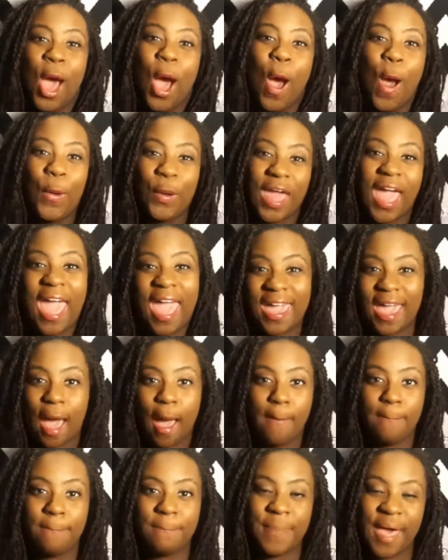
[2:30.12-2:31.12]
Okay,
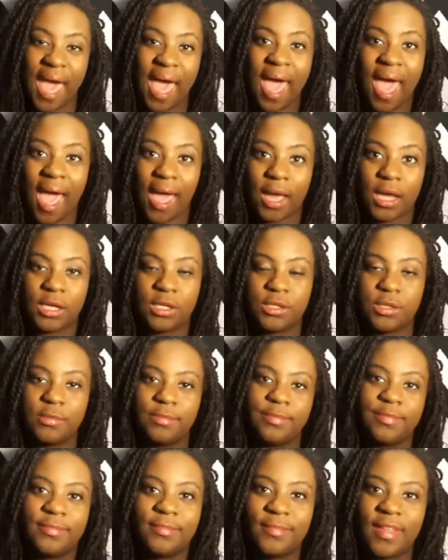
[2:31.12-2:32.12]
I'm back
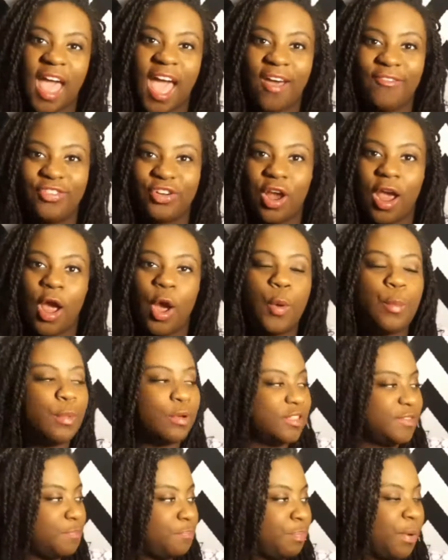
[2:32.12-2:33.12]
after I
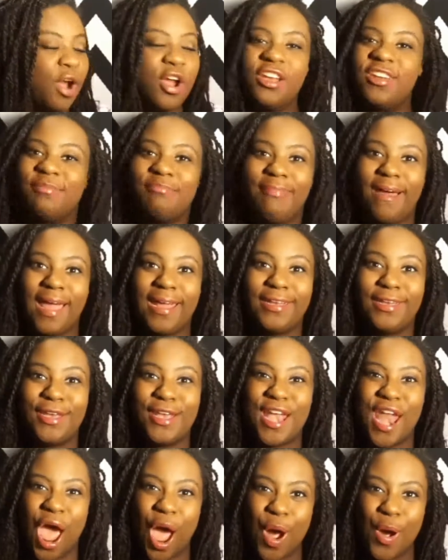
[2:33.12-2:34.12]
almost burnt my
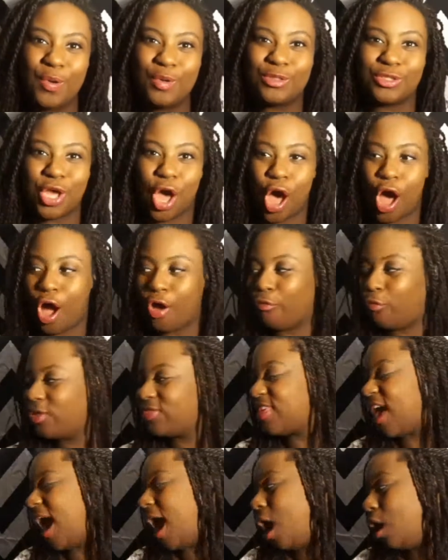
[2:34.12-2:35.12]
nose off
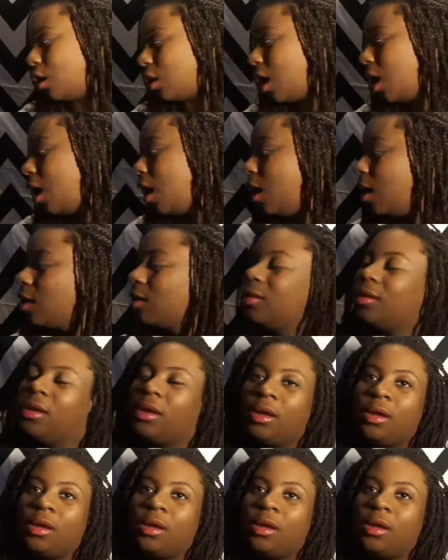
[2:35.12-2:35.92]
with the alcohol.